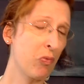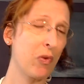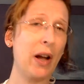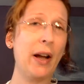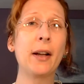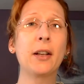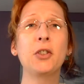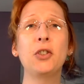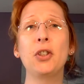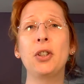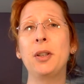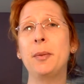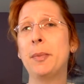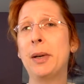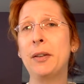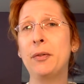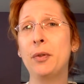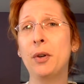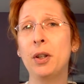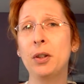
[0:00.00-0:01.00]
Actually,
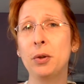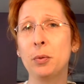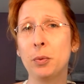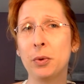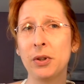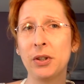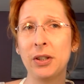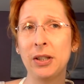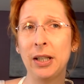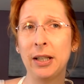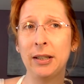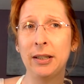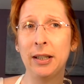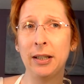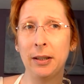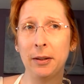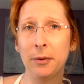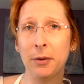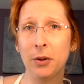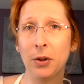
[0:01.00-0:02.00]
my father once said
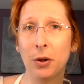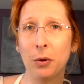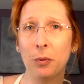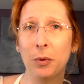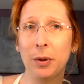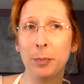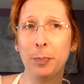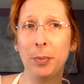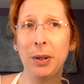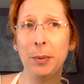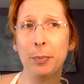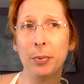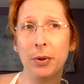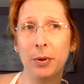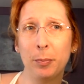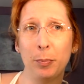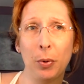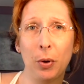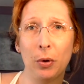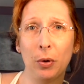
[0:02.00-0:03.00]
that, you know, when people
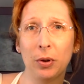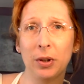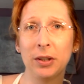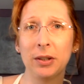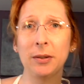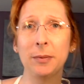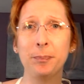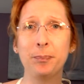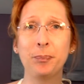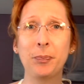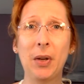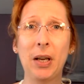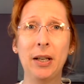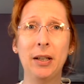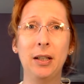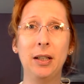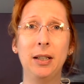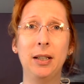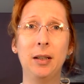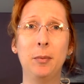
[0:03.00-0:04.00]
in Poland
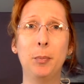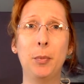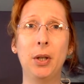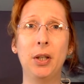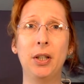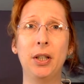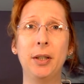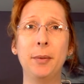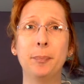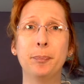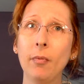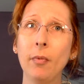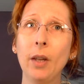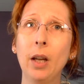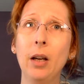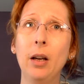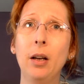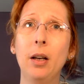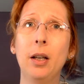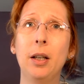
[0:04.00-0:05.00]
had little money,
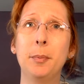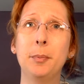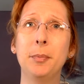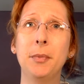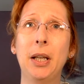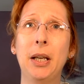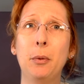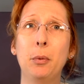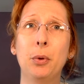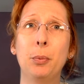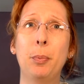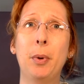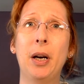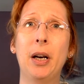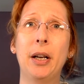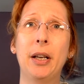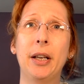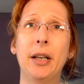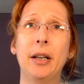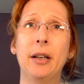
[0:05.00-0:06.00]
they were
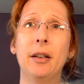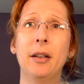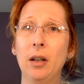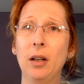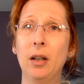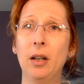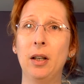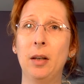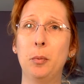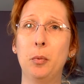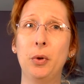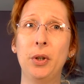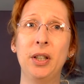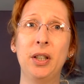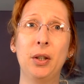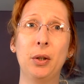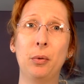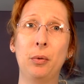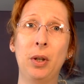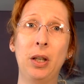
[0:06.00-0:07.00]
buying
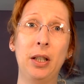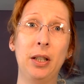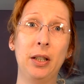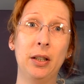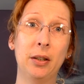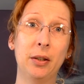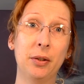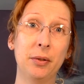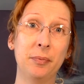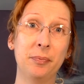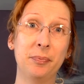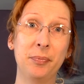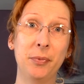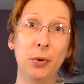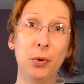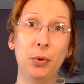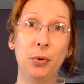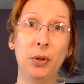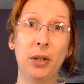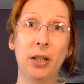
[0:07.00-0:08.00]
window cleaner to
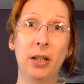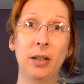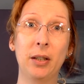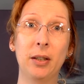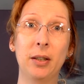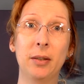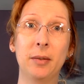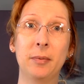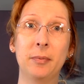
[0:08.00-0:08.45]
drink.